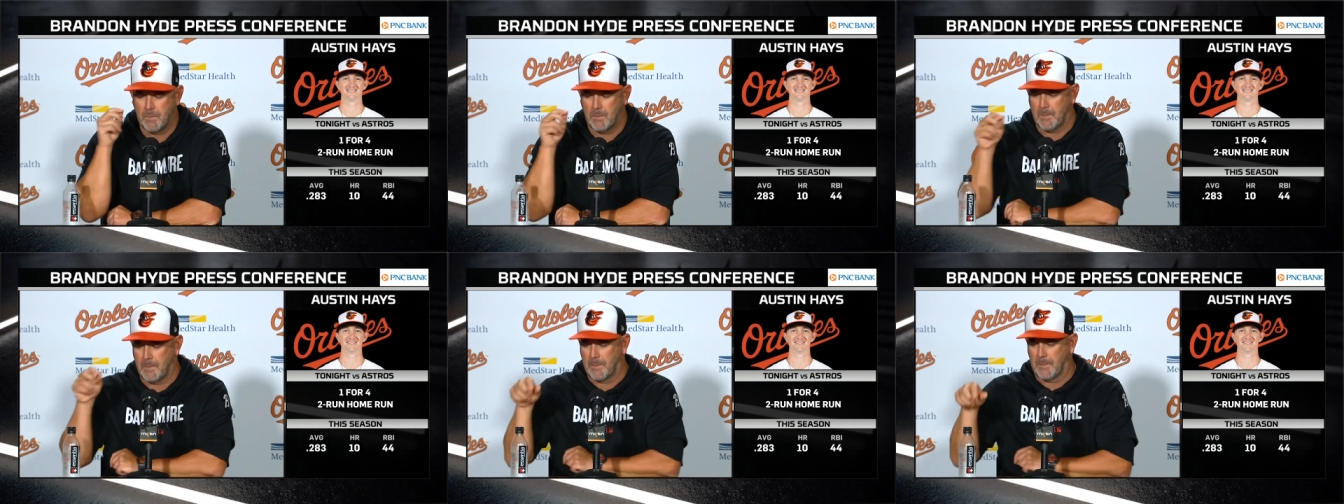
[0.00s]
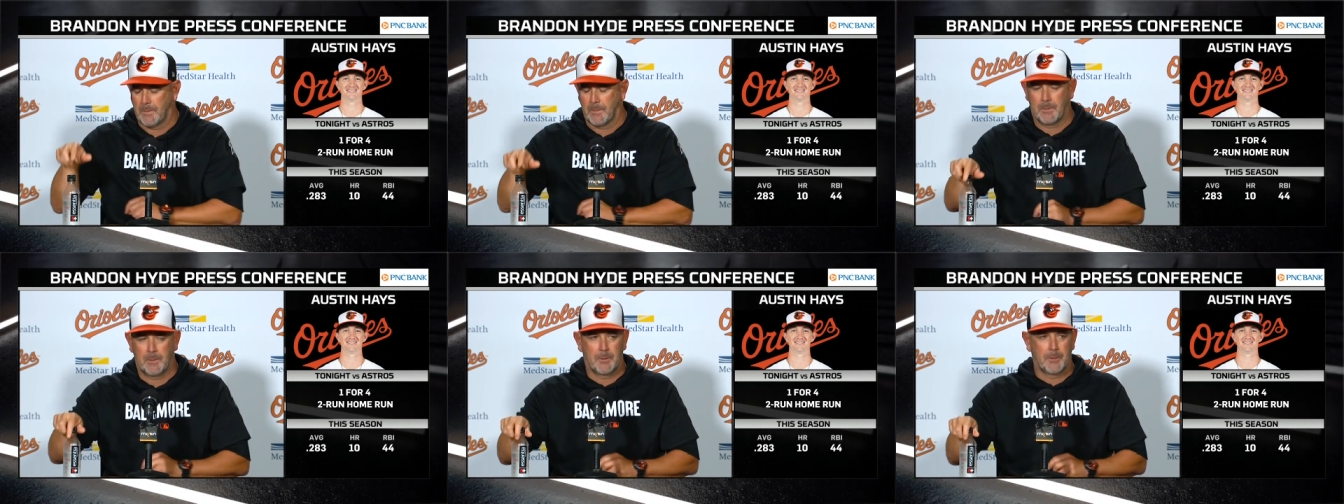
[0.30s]
It's
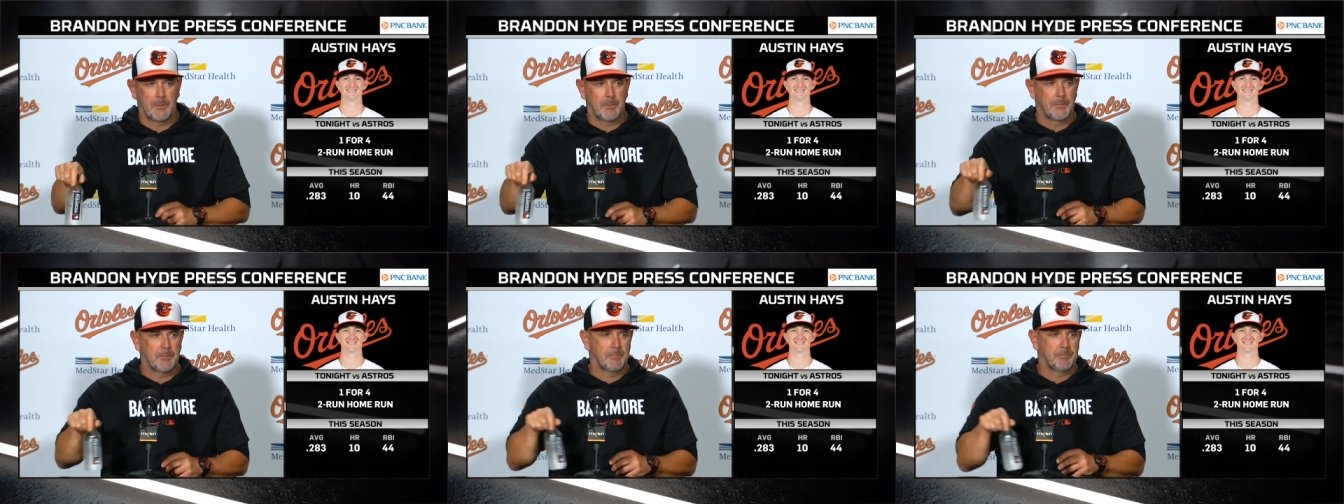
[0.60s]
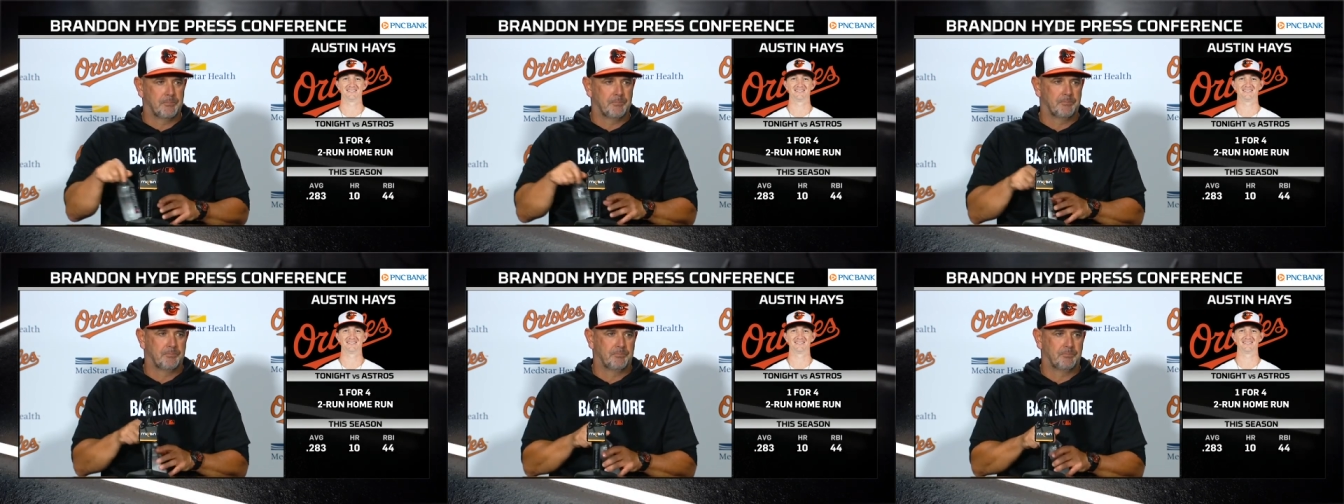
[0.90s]
disappointing the
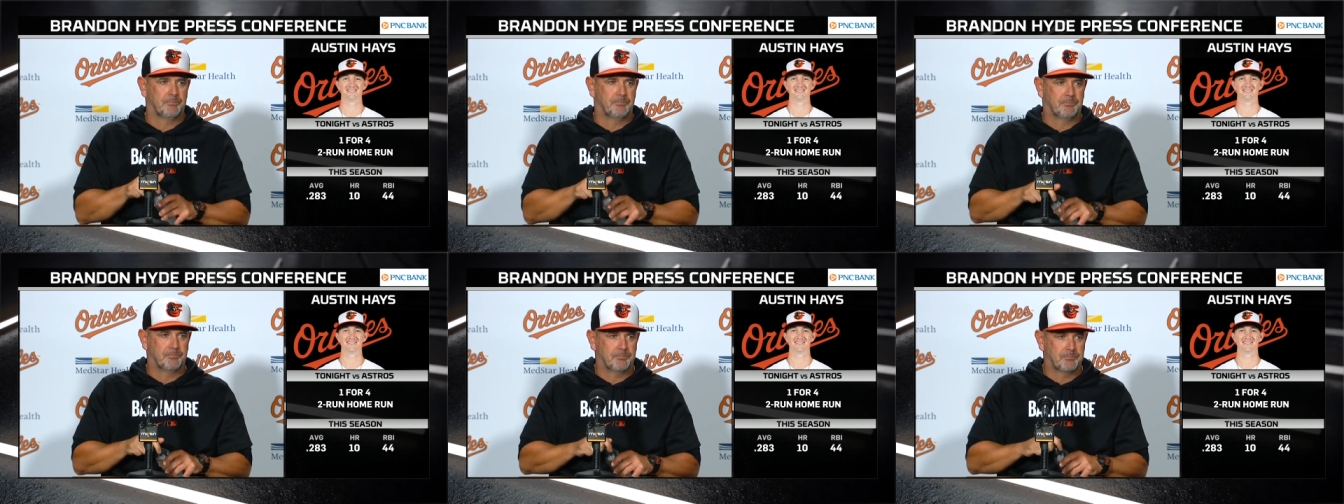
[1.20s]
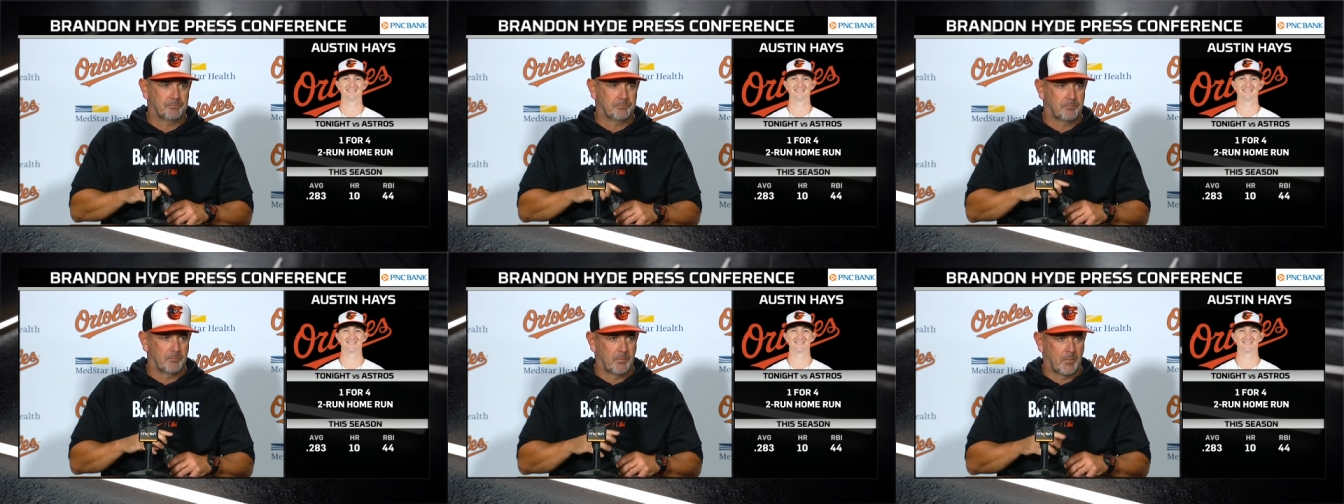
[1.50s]
series. It's
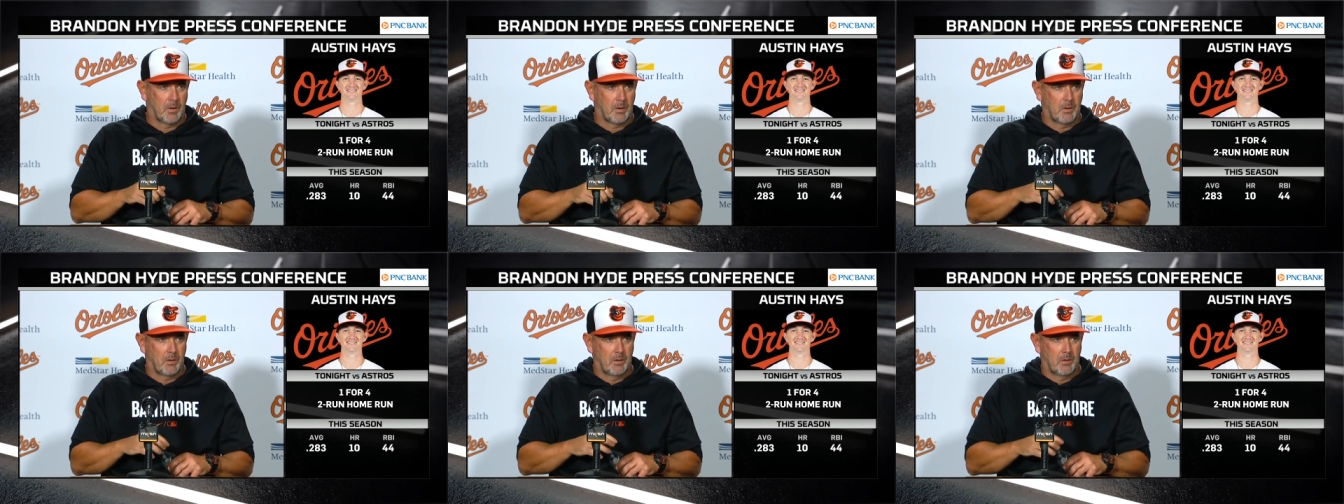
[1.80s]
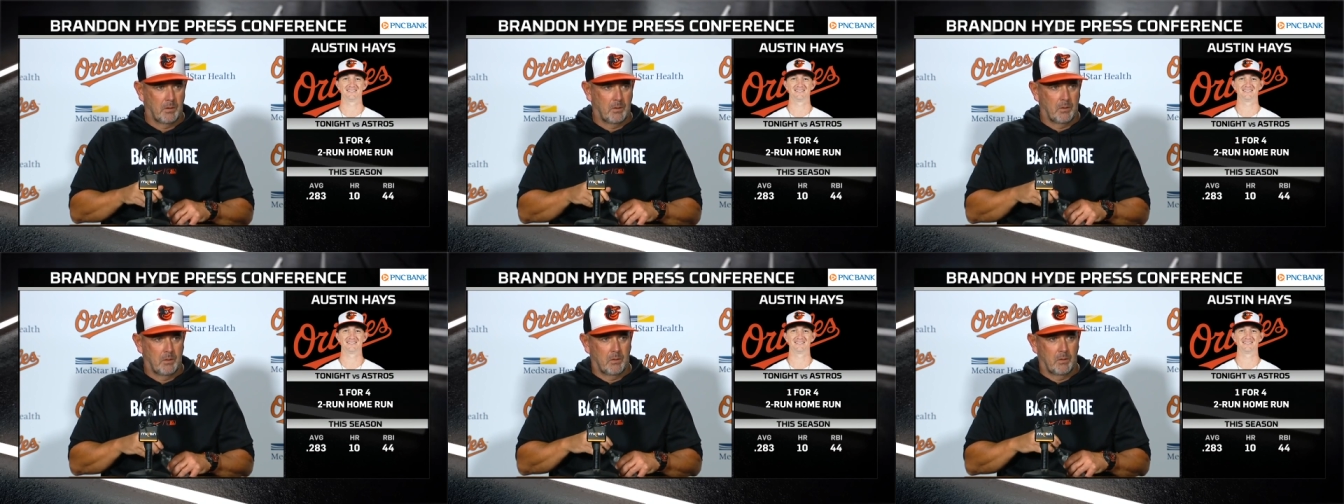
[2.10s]
10 runs
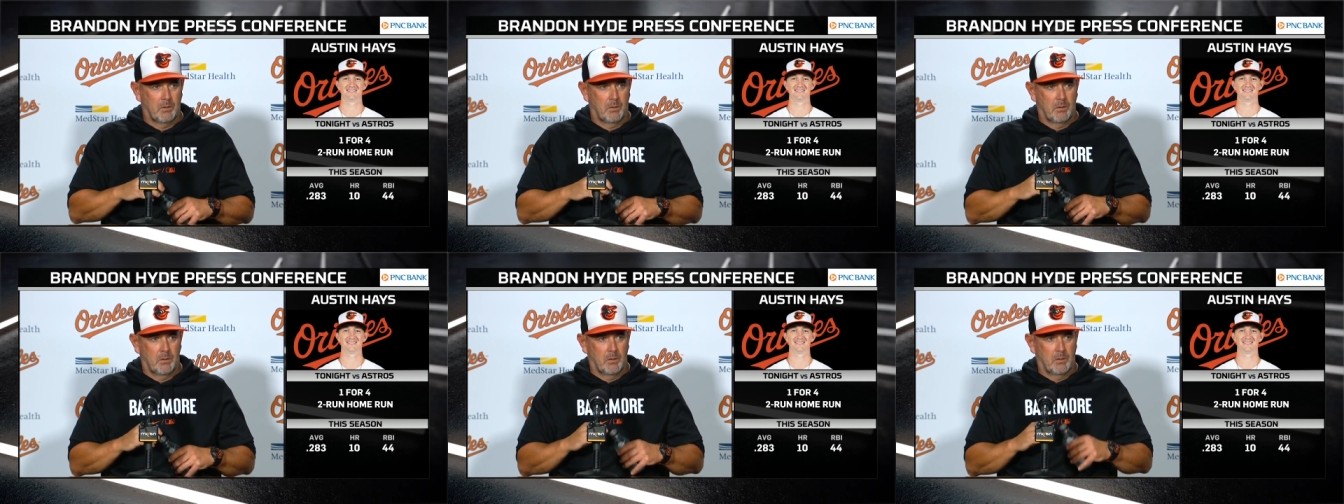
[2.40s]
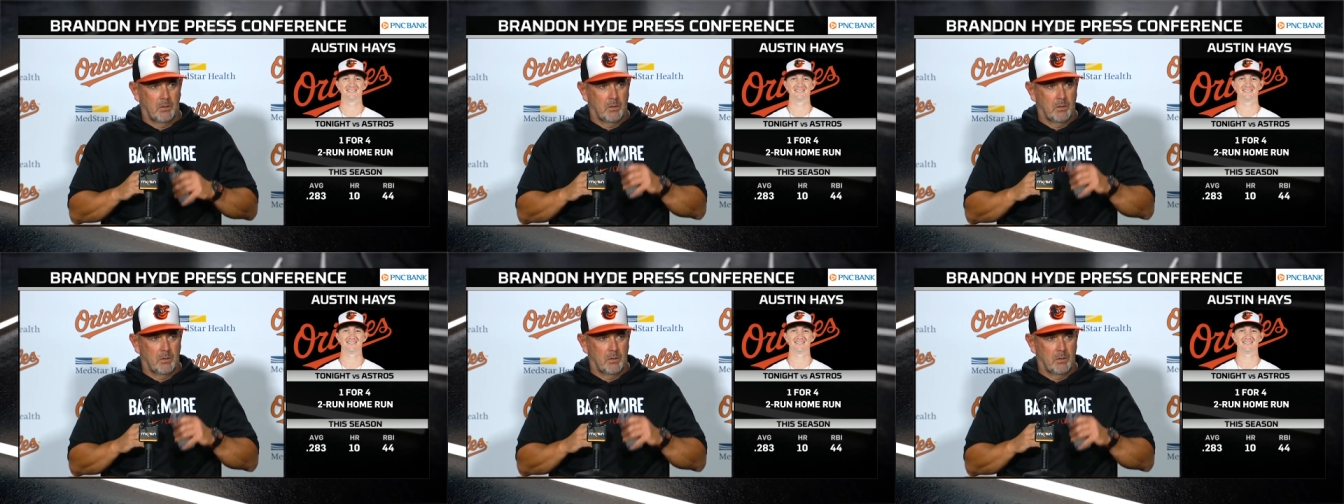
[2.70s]
in two games.